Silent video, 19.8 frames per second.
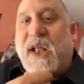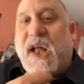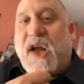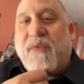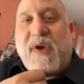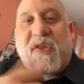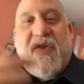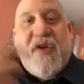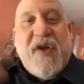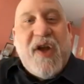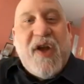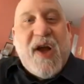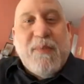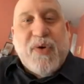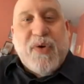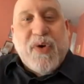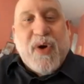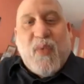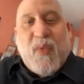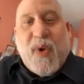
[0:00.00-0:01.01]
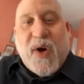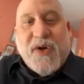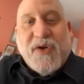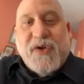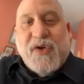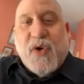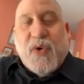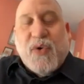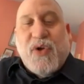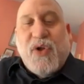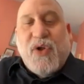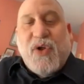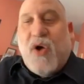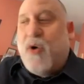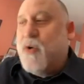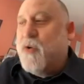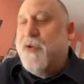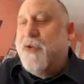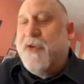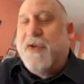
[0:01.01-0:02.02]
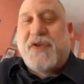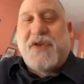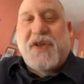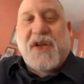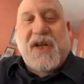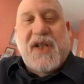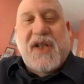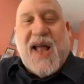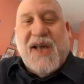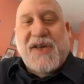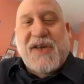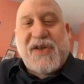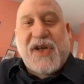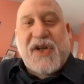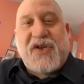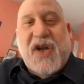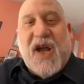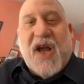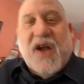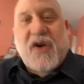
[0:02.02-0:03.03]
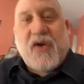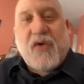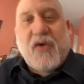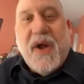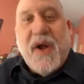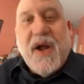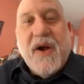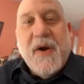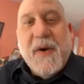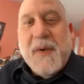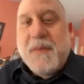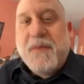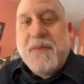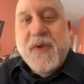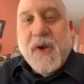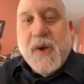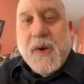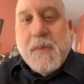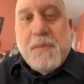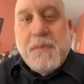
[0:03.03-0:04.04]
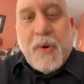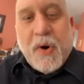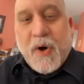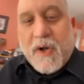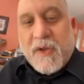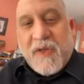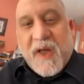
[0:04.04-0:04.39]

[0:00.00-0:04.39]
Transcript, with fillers: I read The Emperor Wears No Clothes, the classic Jack Kerouac book.